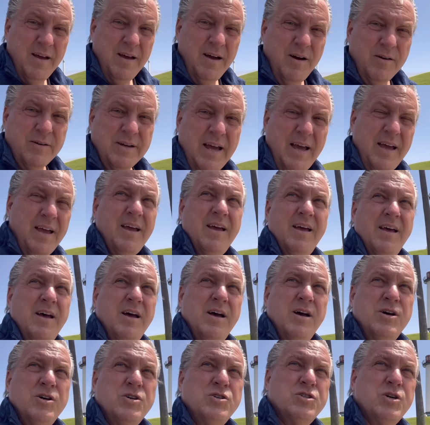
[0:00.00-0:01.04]
Okay,
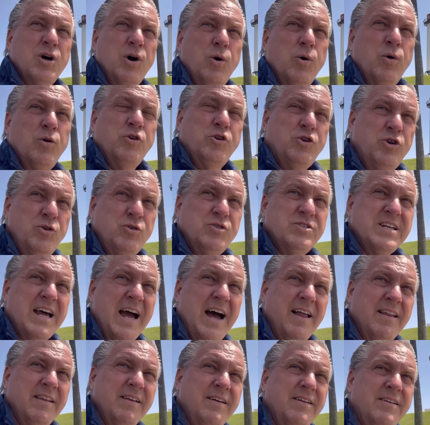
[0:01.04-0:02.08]
so two
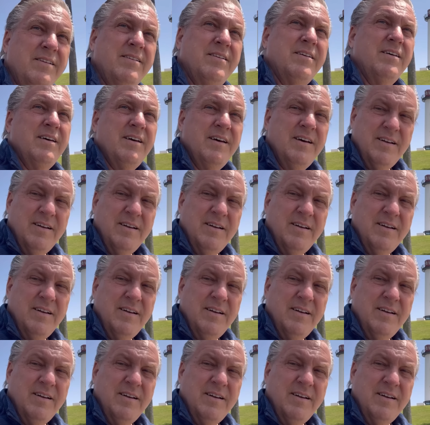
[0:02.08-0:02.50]
salads,